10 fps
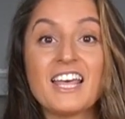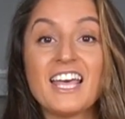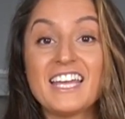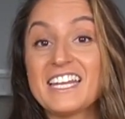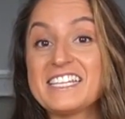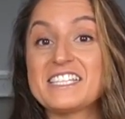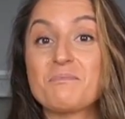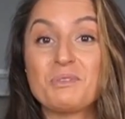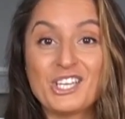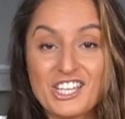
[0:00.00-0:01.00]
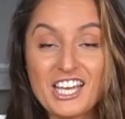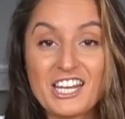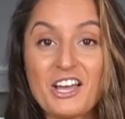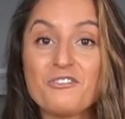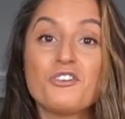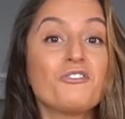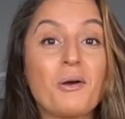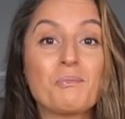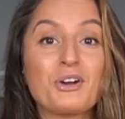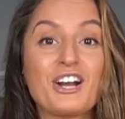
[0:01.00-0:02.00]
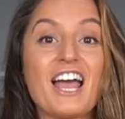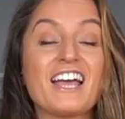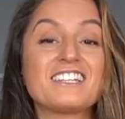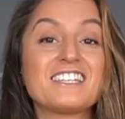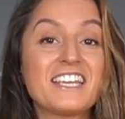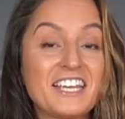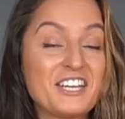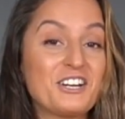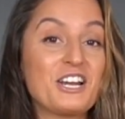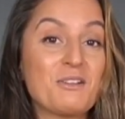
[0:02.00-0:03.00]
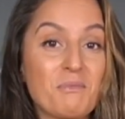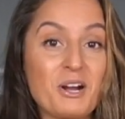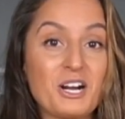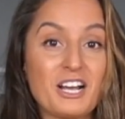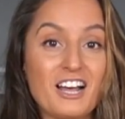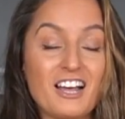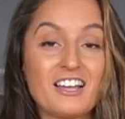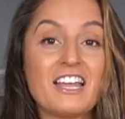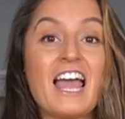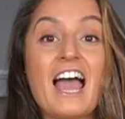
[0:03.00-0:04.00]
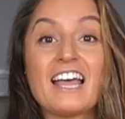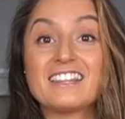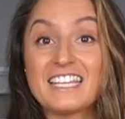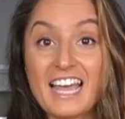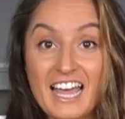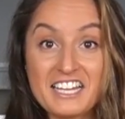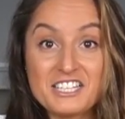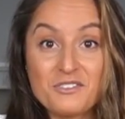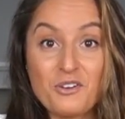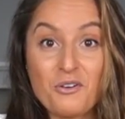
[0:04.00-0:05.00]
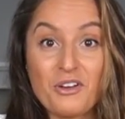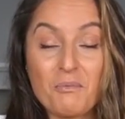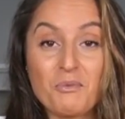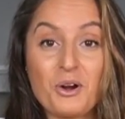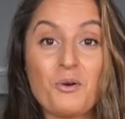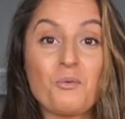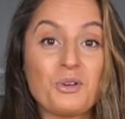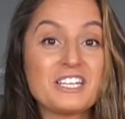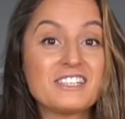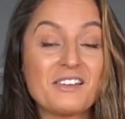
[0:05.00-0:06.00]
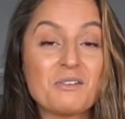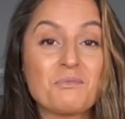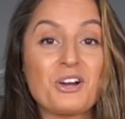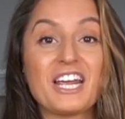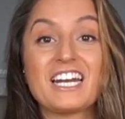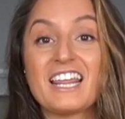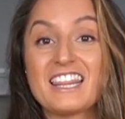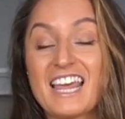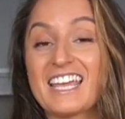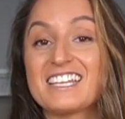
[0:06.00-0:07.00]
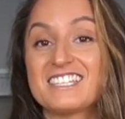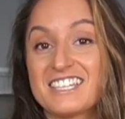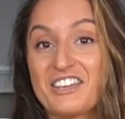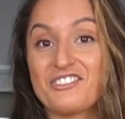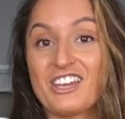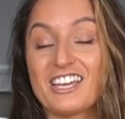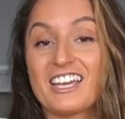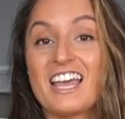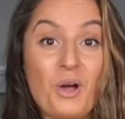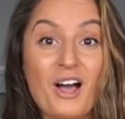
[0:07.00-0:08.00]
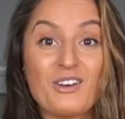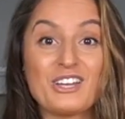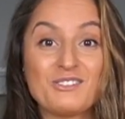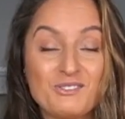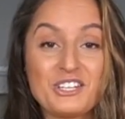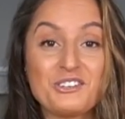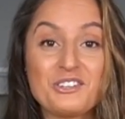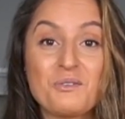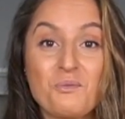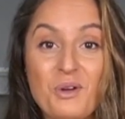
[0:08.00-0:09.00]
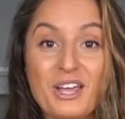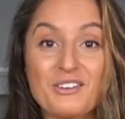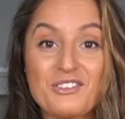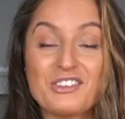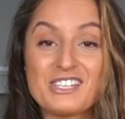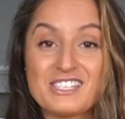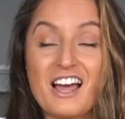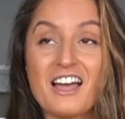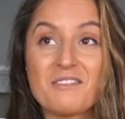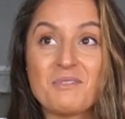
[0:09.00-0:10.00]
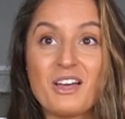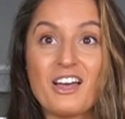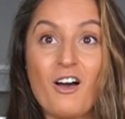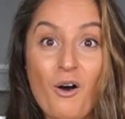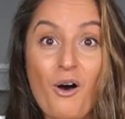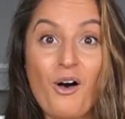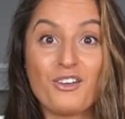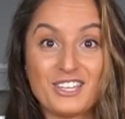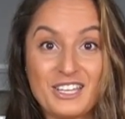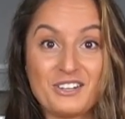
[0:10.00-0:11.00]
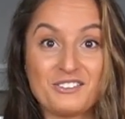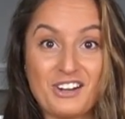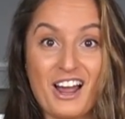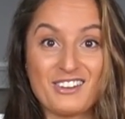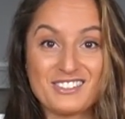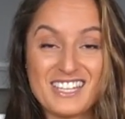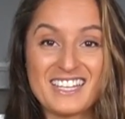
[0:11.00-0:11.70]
It is the beginning of November, and here in America, at the end of November, we celebrate Thanksgiving. Wow, I literally wait for this time all year round.